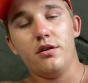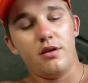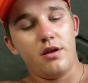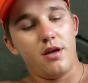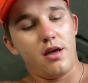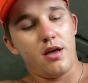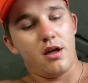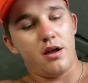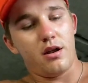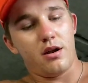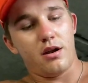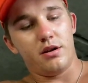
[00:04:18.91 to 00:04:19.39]

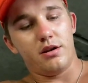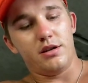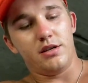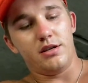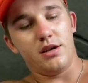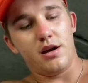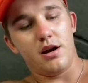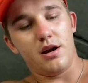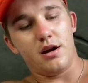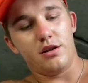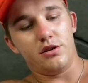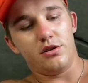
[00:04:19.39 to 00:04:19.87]
And I
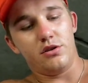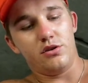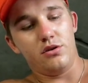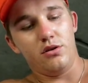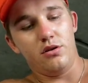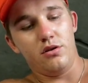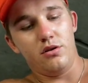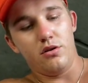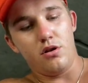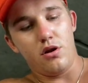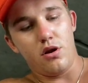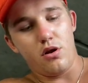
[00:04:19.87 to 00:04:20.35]
decided to,
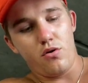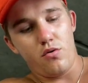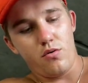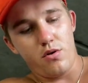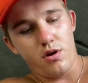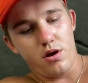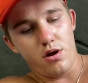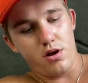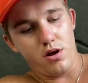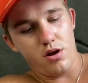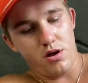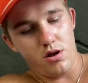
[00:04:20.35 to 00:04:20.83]
you know,
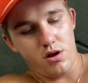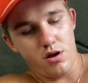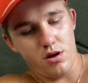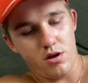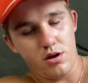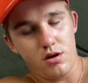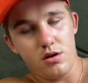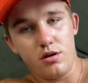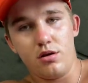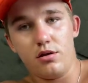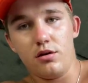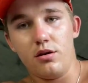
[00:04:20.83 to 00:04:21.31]
uh,
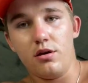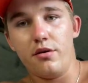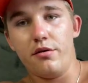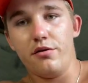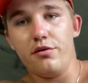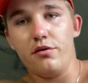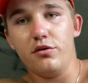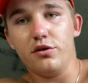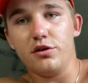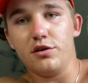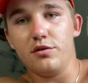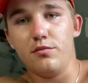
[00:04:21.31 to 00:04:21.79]
go
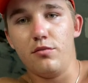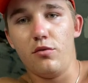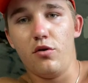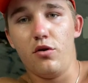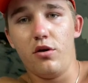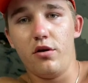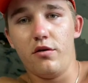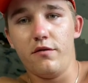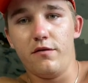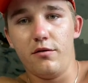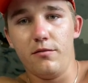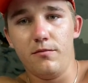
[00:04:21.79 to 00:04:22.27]
throw some
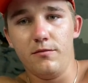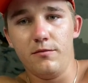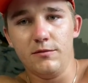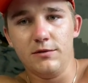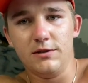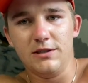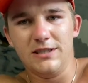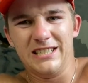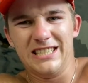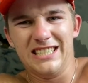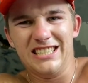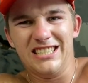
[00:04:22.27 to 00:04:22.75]
more of
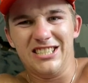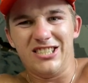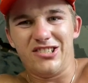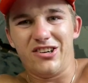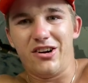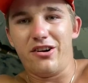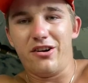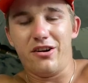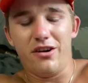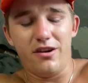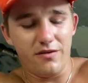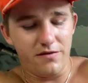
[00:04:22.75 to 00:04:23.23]
them.
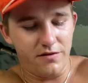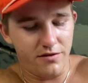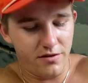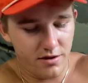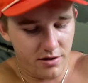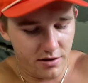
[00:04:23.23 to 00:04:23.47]
Sure enough,